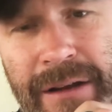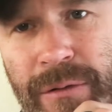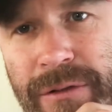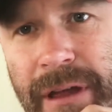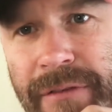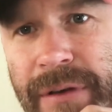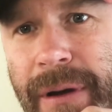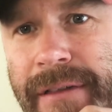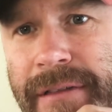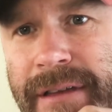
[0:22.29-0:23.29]
also a few
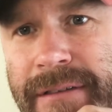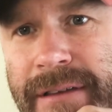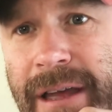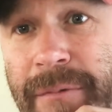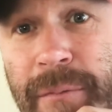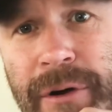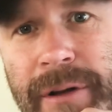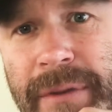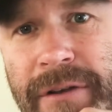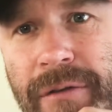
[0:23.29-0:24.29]
other things that come to
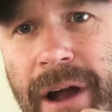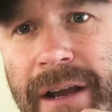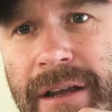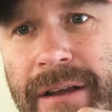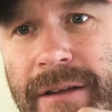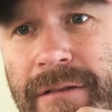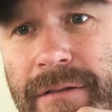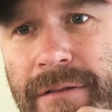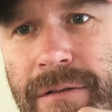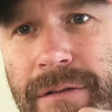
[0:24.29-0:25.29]
mind. A bit of training,
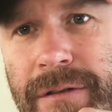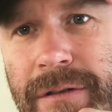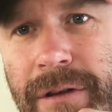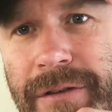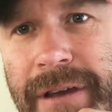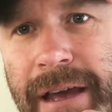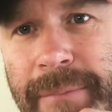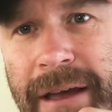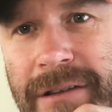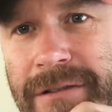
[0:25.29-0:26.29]
Aussie
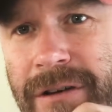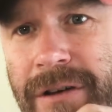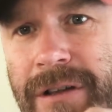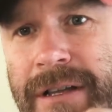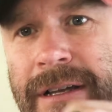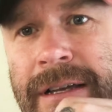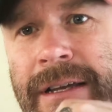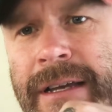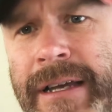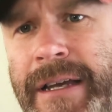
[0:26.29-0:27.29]
outback style.
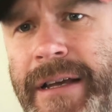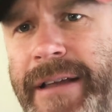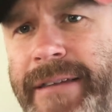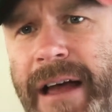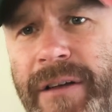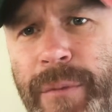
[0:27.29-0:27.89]
But I